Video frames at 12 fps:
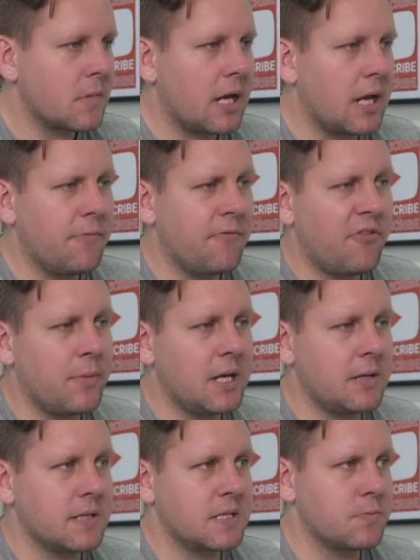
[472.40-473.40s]
And for me,
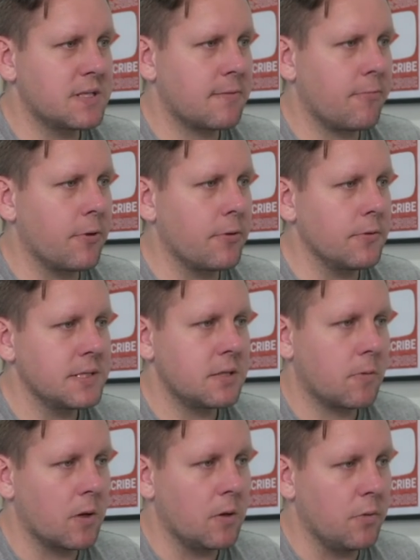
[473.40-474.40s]
this was throttle. So
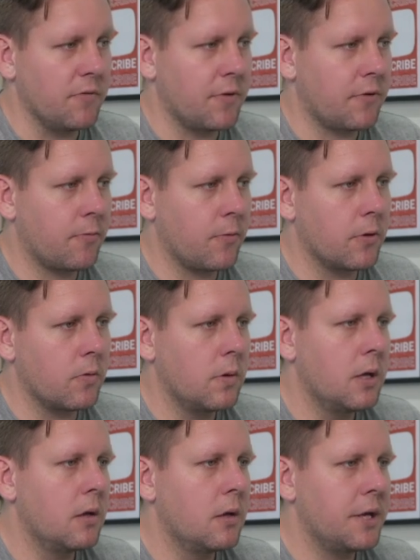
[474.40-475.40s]
I'm going to move the throttle,
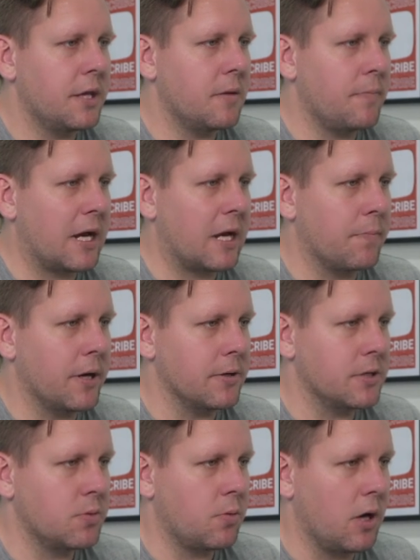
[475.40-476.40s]
hit the back button
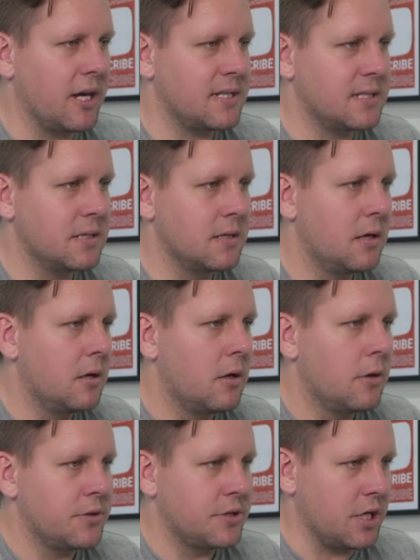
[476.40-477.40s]
twice.
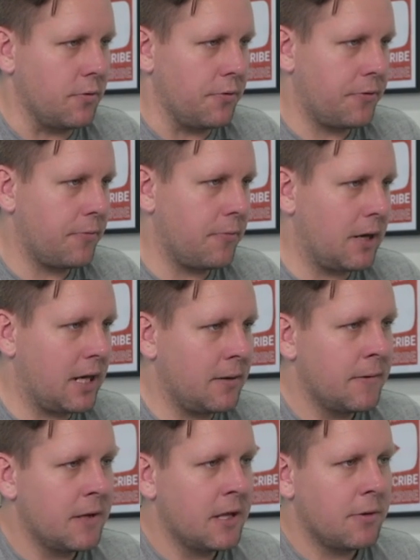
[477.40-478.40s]
Channel three
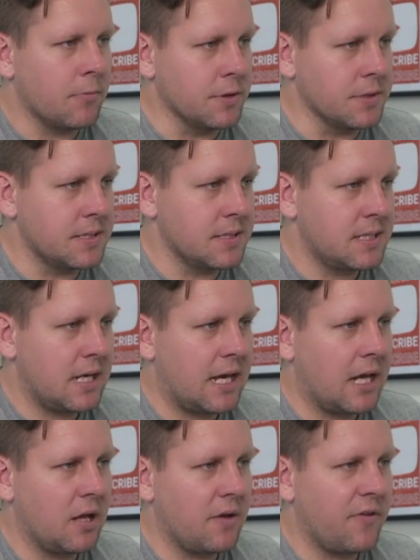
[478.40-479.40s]
was
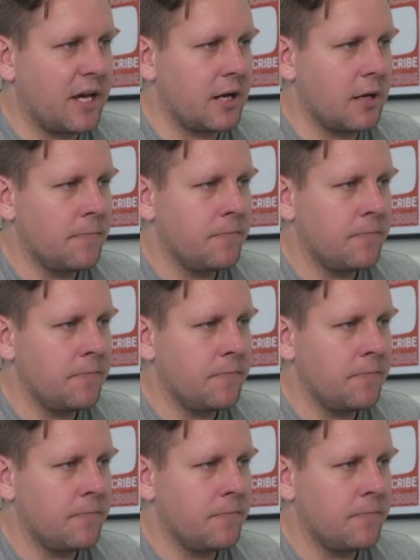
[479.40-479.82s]
elevator.